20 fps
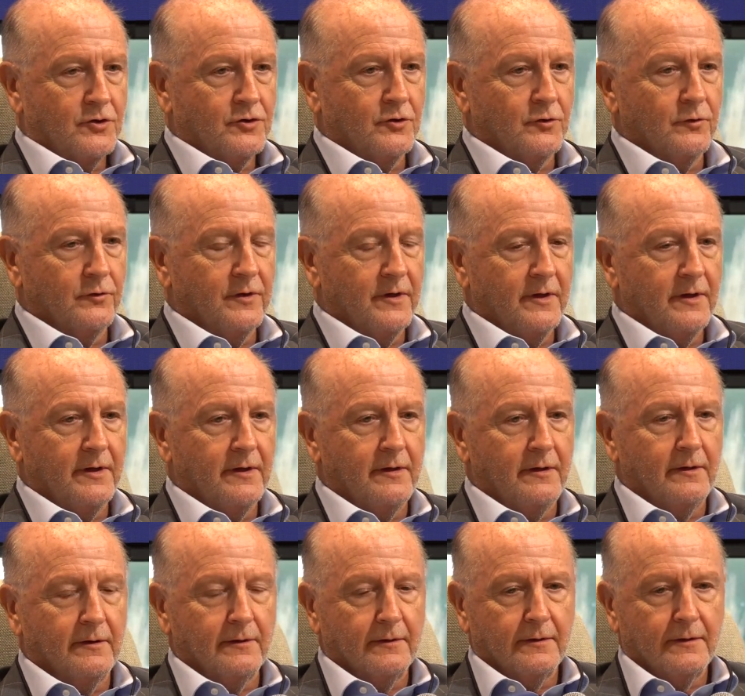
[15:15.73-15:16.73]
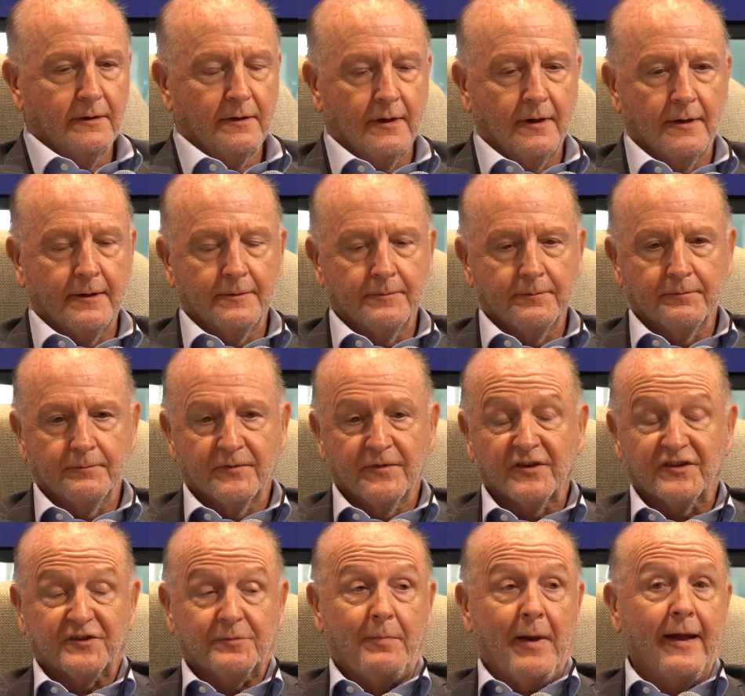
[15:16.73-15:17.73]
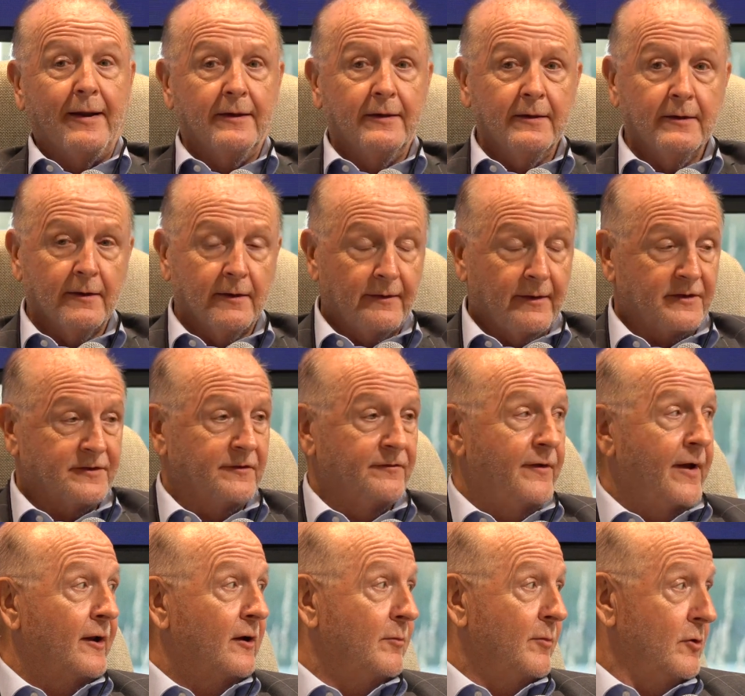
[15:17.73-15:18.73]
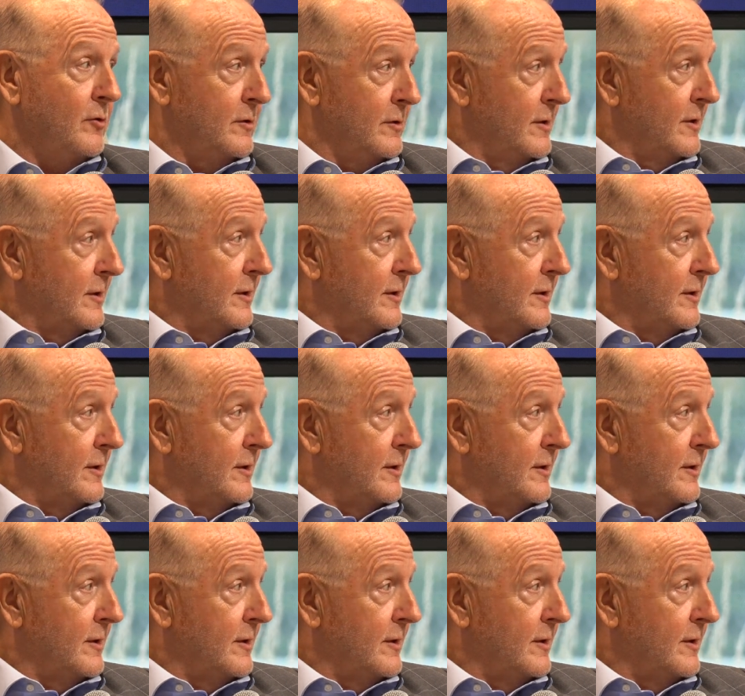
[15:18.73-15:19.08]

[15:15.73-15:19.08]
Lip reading: to the spend that's available.